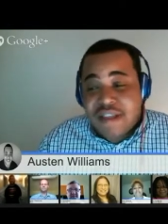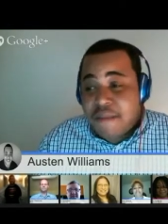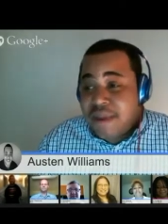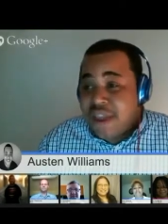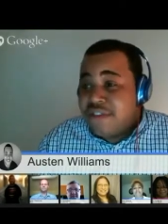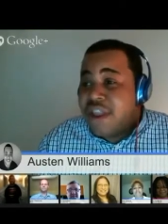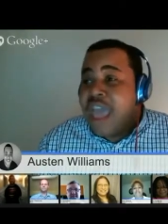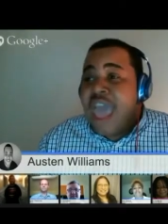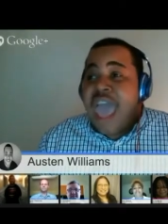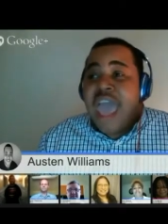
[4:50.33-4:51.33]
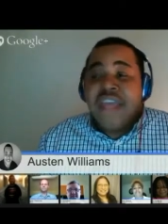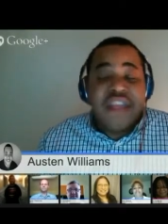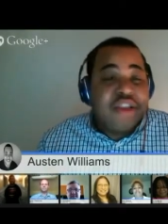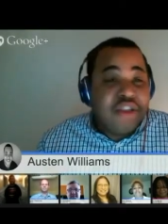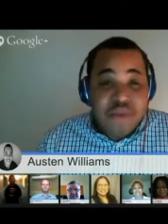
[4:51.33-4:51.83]
the domination,
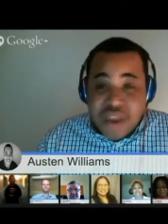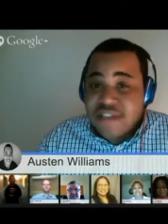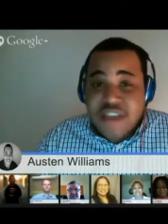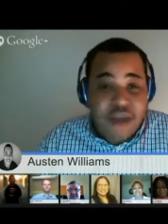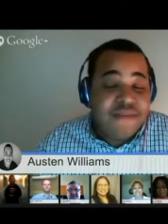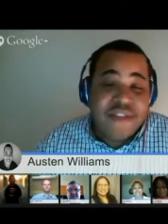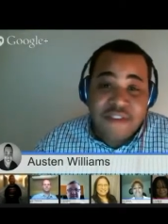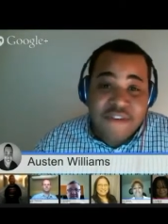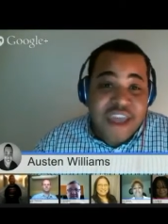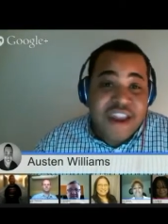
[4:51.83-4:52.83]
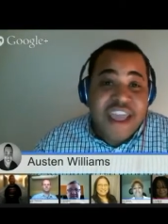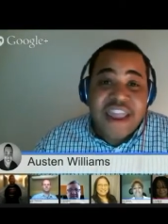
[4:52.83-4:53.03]
you need to come to the event.